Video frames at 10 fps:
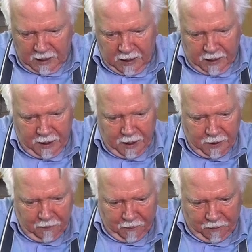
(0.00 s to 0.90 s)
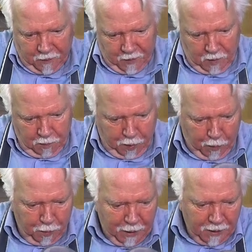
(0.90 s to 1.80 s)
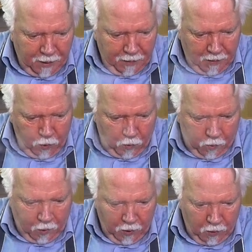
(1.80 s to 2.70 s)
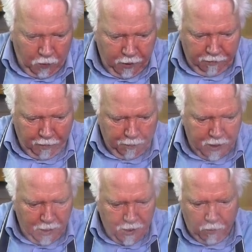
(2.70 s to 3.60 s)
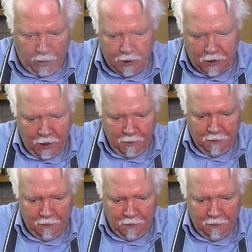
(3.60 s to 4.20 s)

And then pop them in your wonderful potato ricer.